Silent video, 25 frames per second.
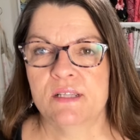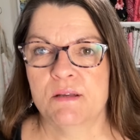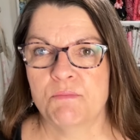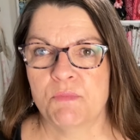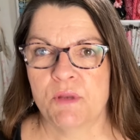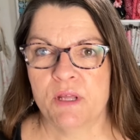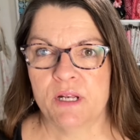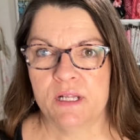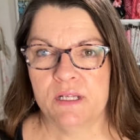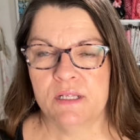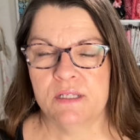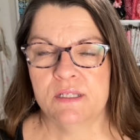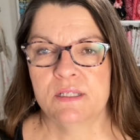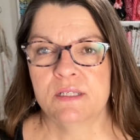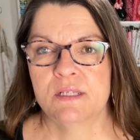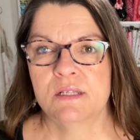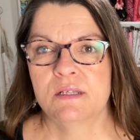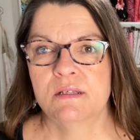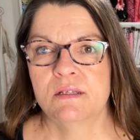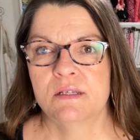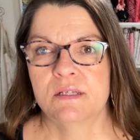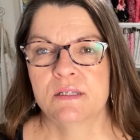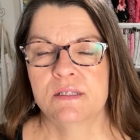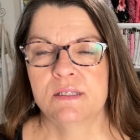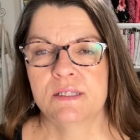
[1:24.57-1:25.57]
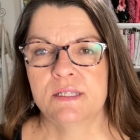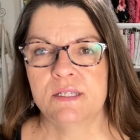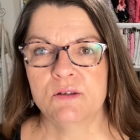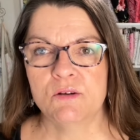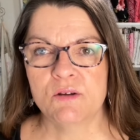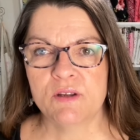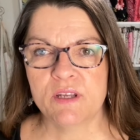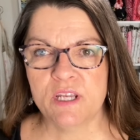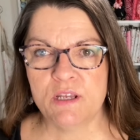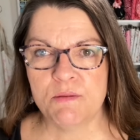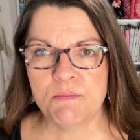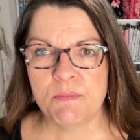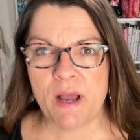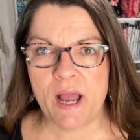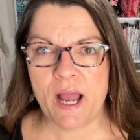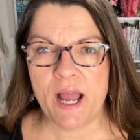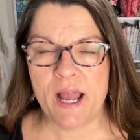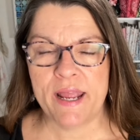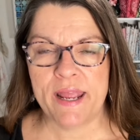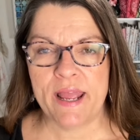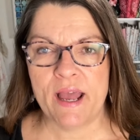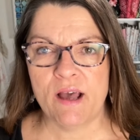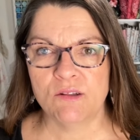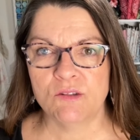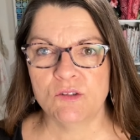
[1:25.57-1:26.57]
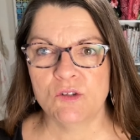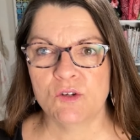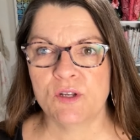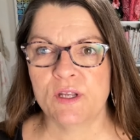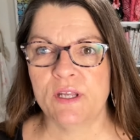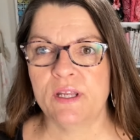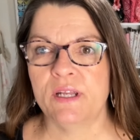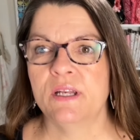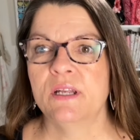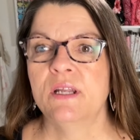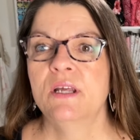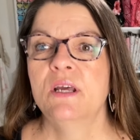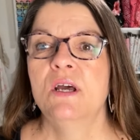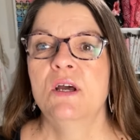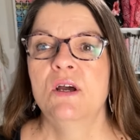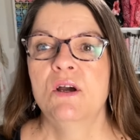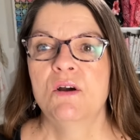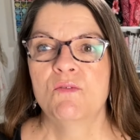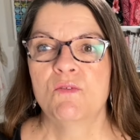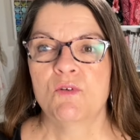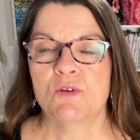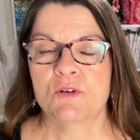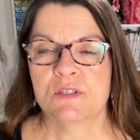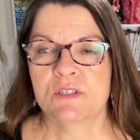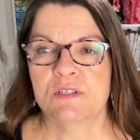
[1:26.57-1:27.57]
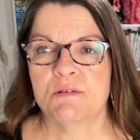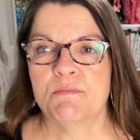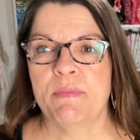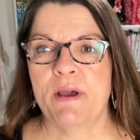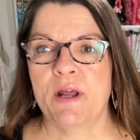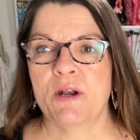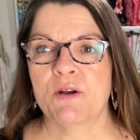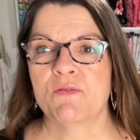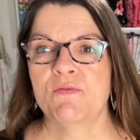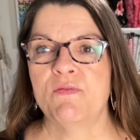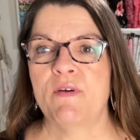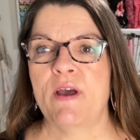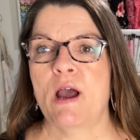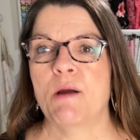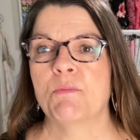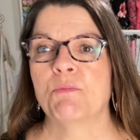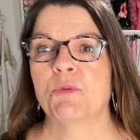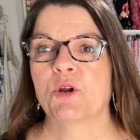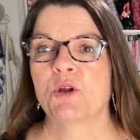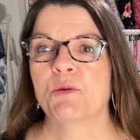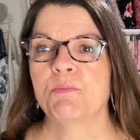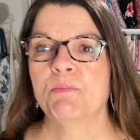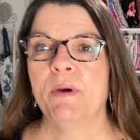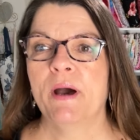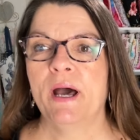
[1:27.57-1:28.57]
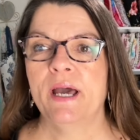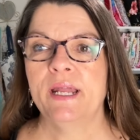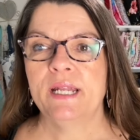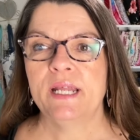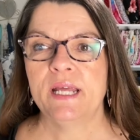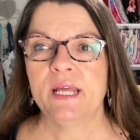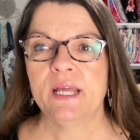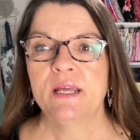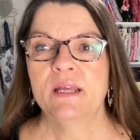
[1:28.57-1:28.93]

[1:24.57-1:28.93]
I'm going to still keep my eye out looking for some better fabric, but